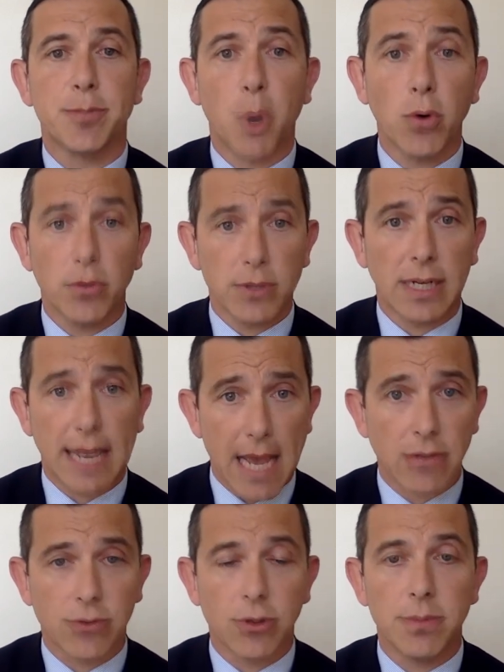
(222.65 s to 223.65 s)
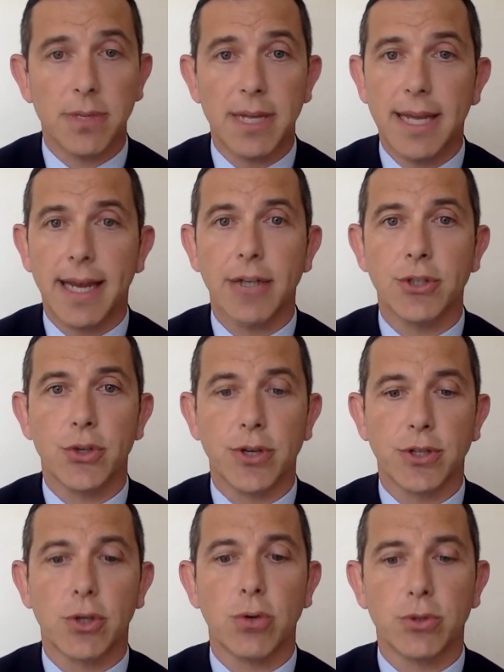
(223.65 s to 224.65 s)
both in the classroom and during
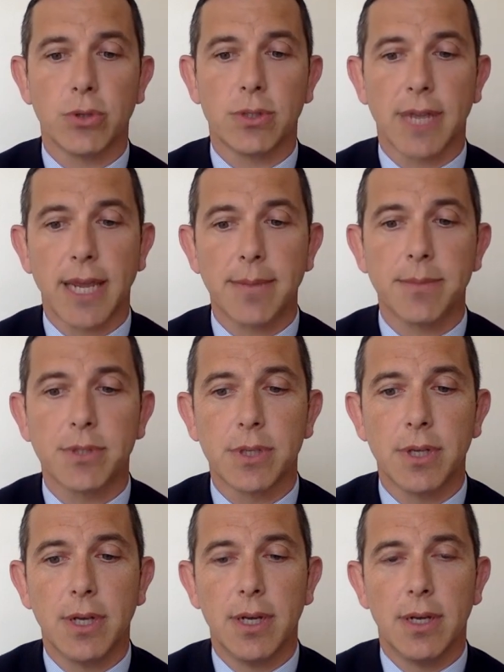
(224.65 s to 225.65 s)
social times.